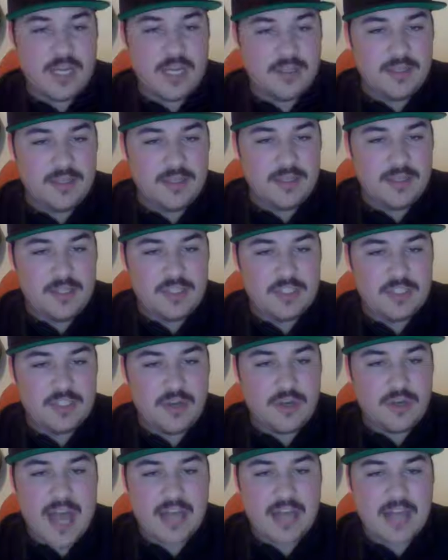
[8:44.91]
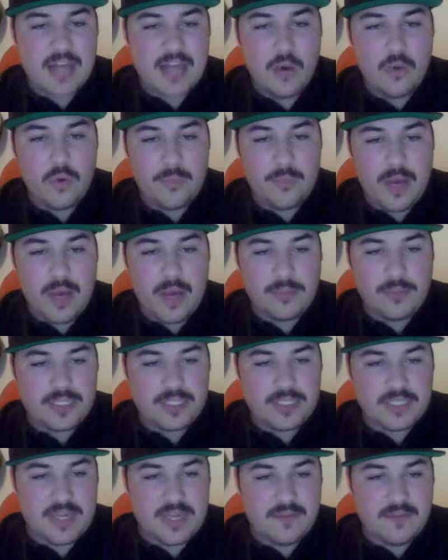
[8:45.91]
So it would actually lower the public
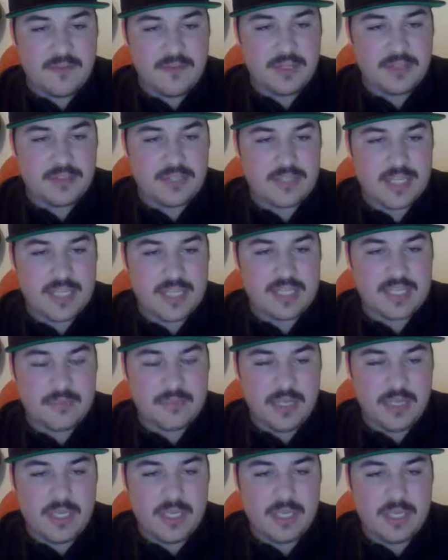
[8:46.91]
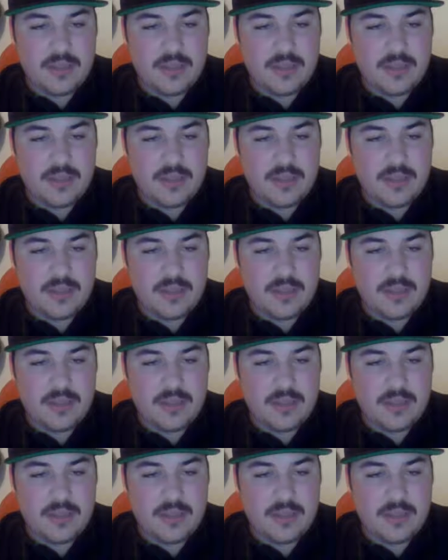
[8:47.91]
saving. So I think it's B.